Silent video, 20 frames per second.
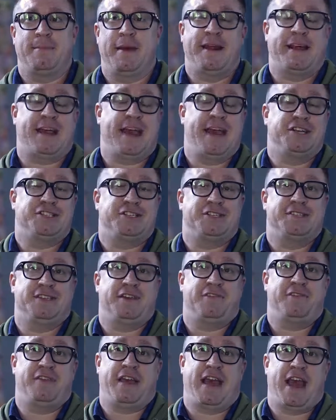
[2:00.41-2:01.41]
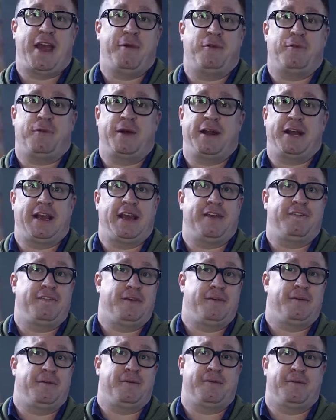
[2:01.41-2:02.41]
medications the VA would want to give
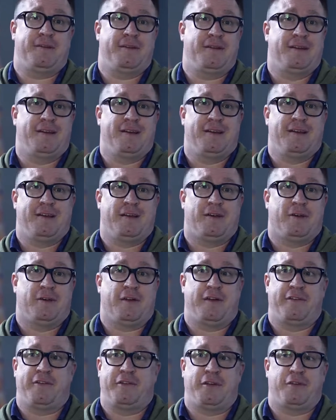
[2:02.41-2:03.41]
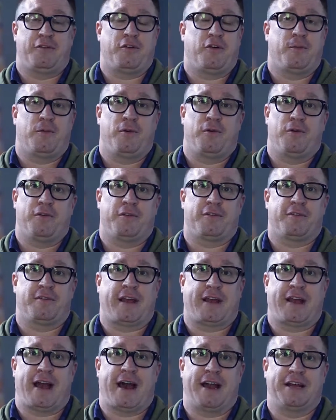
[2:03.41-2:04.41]
you, or even your normal
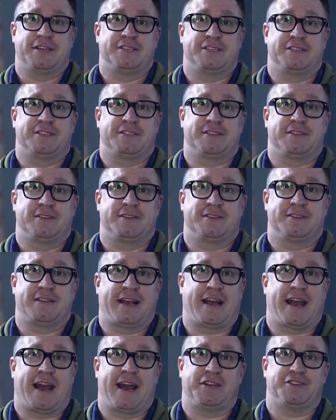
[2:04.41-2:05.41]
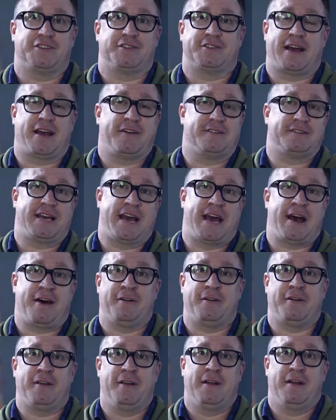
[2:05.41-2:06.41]
psychologist, psychiatrist out in
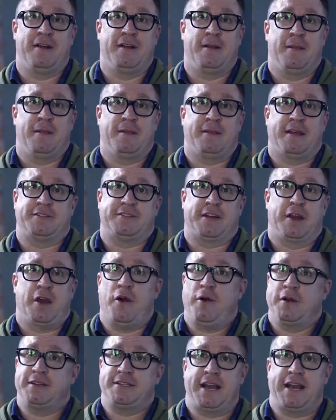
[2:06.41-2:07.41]
town, they'll say, oh, it